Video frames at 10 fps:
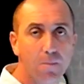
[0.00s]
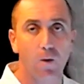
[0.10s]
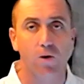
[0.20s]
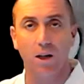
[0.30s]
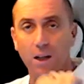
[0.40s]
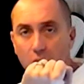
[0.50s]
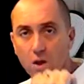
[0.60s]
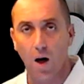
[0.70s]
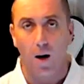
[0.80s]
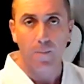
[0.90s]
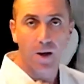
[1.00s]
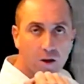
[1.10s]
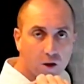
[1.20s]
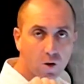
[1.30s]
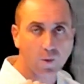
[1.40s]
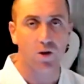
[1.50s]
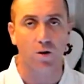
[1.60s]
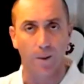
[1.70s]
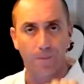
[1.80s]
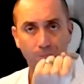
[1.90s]
motion each time to twist
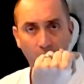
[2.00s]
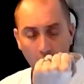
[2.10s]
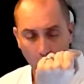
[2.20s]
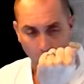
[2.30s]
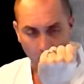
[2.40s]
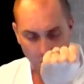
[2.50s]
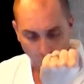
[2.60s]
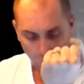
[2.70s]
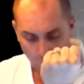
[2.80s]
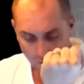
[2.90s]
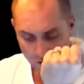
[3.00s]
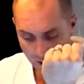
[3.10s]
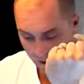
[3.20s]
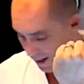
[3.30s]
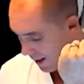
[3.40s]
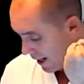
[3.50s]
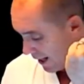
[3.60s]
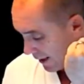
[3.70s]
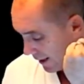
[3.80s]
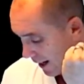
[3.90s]
through. Alright, so we'll come on to there.
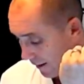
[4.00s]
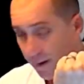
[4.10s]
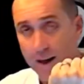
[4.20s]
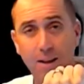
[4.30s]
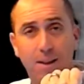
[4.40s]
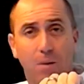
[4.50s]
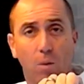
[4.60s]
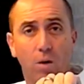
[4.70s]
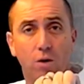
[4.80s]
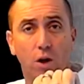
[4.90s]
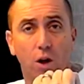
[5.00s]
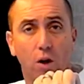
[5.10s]
Now, the next one's going to